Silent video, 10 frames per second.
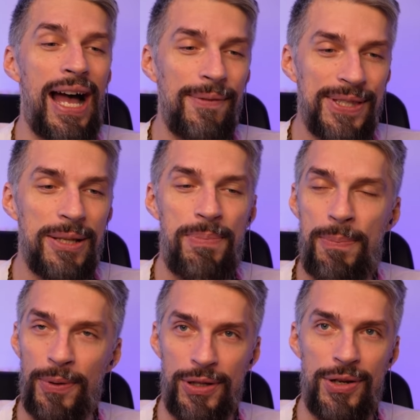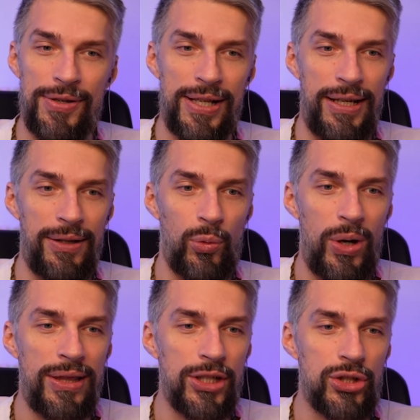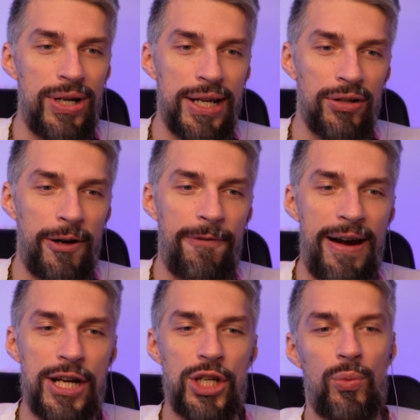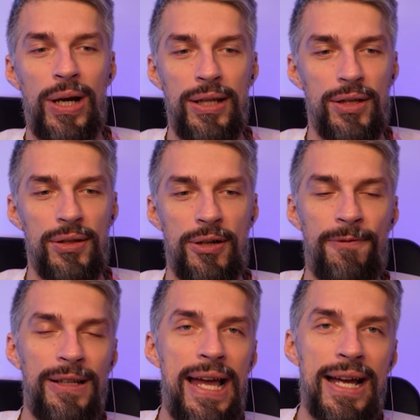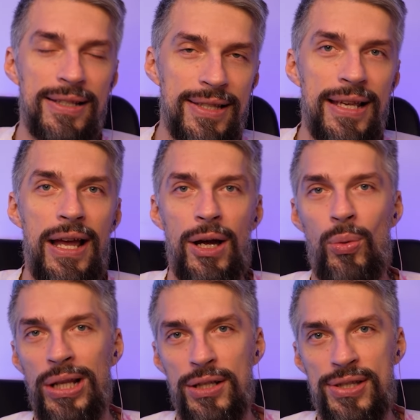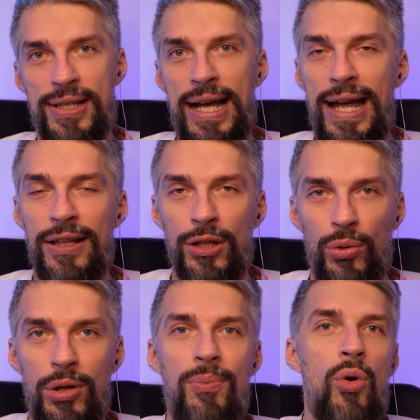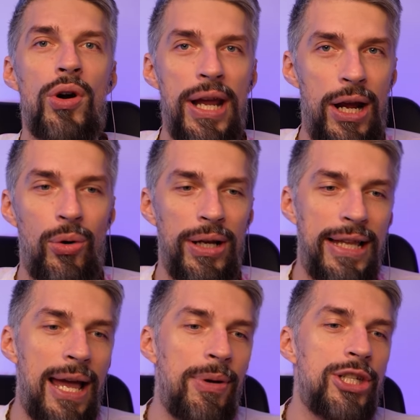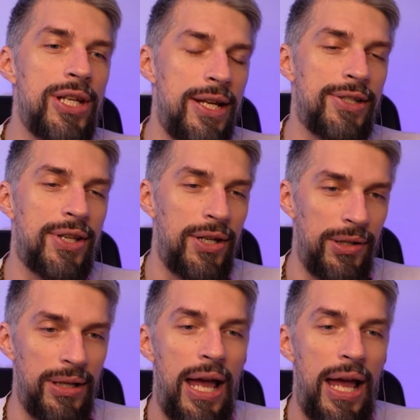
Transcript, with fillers: I've seen people using it with the tracking refraction. When it reflects, when it's kinda doing more airway damage, it's good.